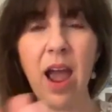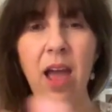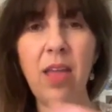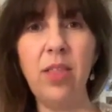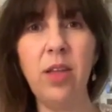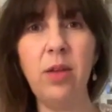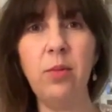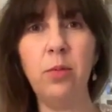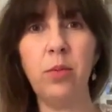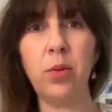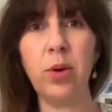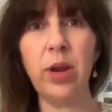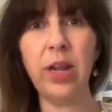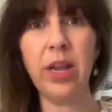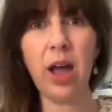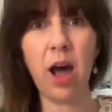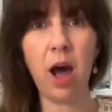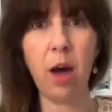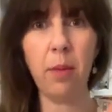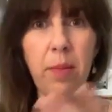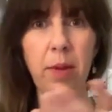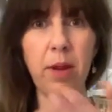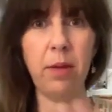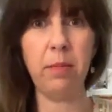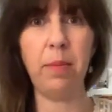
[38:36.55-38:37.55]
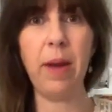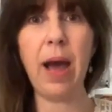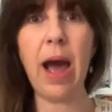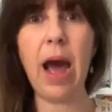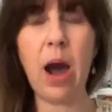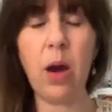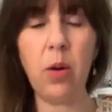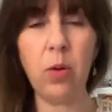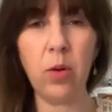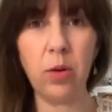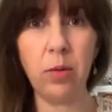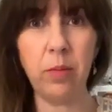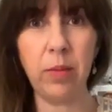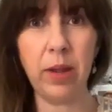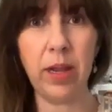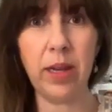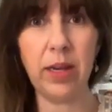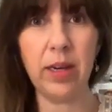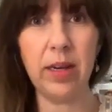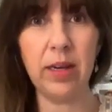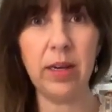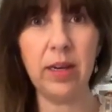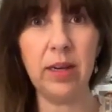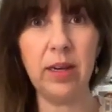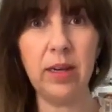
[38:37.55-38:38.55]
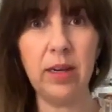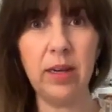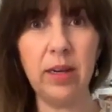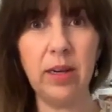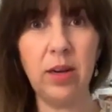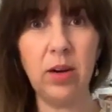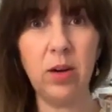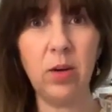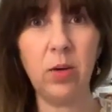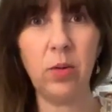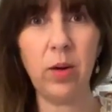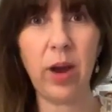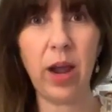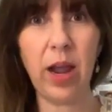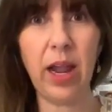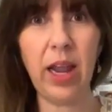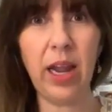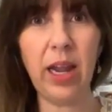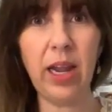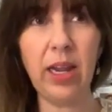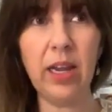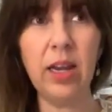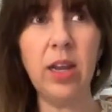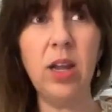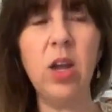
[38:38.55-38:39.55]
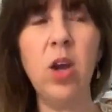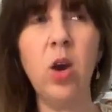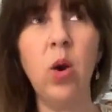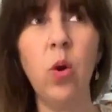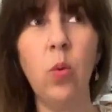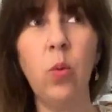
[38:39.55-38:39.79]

and then bring up empowerment, right?